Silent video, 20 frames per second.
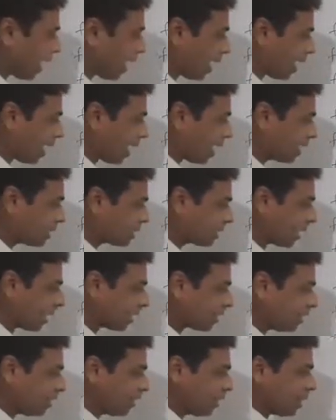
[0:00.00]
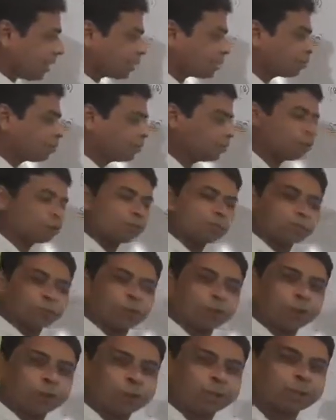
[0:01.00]
exactly x minus 1
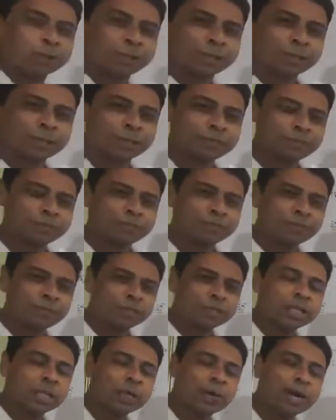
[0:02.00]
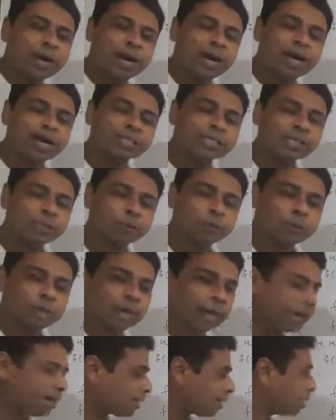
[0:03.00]
whole square. Now I ask you
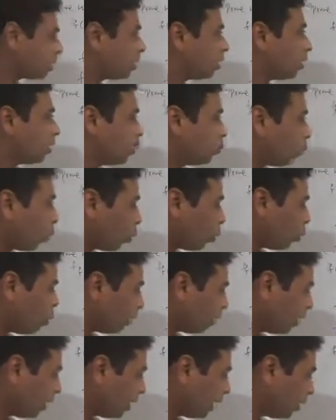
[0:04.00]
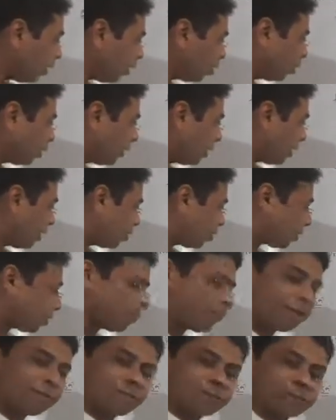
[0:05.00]
that, what do you think about the nature of
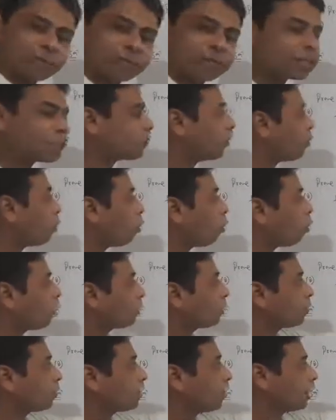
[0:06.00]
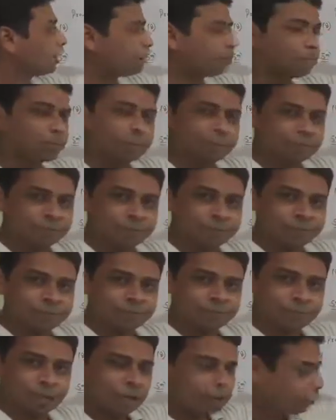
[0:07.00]
f dash x for all the real number?
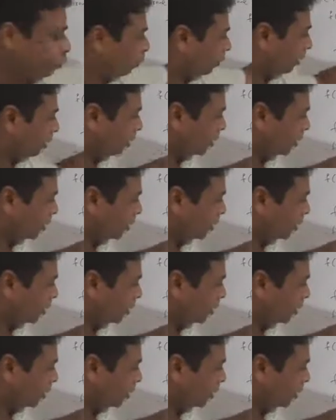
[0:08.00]
Look at it